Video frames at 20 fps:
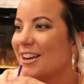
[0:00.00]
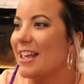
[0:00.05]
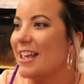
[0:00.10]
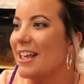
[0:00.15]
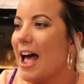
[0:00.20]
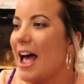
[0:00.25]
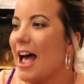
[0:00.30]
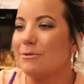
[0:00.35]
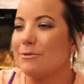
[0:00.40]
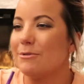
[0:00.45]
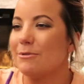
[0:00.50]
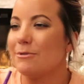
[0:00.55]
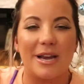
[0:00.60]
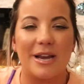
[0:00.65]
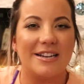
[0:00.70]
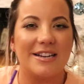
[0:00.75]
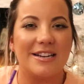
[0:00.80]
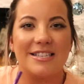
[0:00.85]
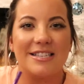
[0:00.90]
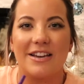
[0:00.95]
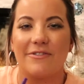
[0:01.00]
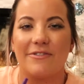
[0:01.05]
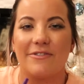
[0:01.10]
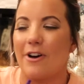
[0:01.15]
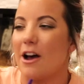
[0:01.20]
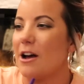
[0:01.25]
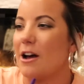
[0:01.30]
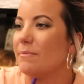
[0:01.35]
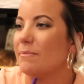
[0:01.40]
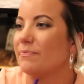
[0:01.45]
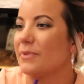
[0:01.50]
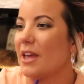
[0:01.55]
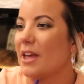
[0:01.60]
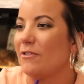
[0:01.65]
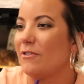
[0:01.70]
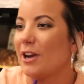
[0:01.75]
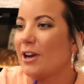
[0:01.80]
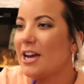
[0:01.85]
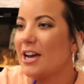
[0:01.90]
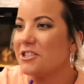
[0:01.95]
I'm just waiting to see if you
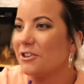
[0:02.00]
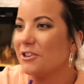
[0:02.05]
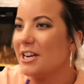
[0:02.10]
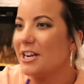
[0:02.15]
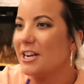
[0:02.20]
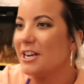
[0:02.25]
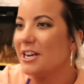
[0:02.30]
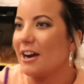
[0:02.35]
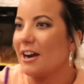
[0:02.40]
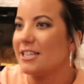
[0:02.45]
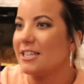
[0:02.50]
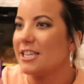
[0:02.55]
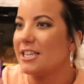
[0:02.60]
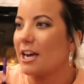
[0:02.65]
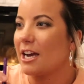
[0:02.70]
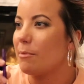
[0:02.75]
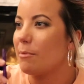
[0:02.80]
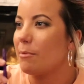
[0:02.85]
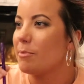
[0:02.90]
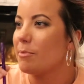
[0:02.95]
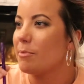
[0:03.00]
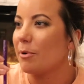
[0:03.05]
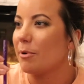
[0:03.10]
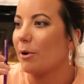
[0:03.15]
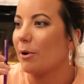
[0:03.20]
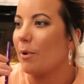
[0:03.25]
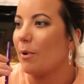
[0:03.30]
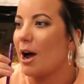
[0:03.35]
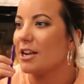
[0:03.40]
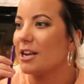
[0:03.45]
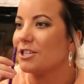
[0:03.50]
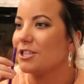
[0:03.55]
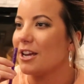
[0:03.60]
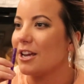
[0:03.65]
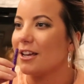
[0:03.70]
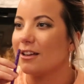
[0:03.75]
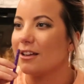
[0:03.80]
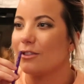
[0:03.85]
guys are in here. I see a couple people are watching.